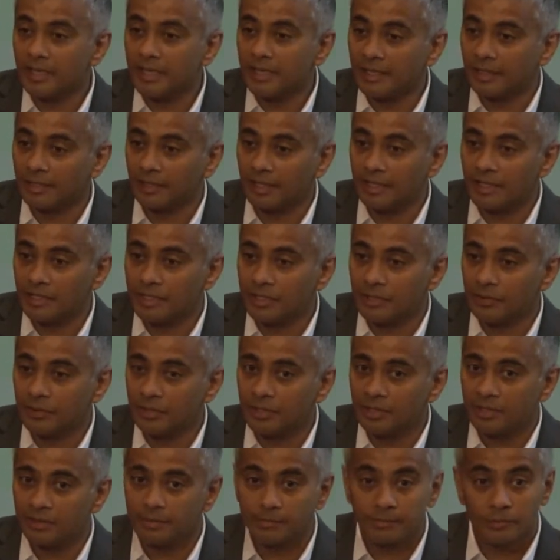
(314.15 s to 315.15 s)
agrees to
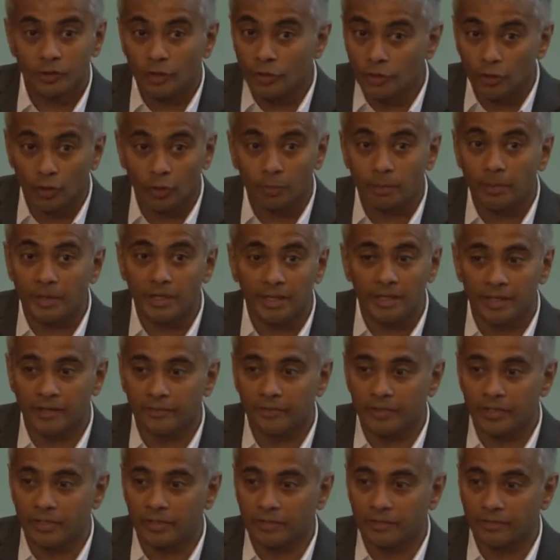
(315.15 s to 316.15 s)
it, you're not being
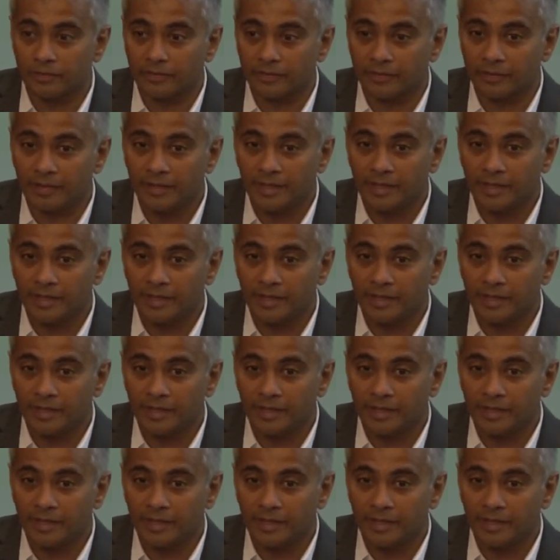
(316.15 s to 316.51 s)
innovative.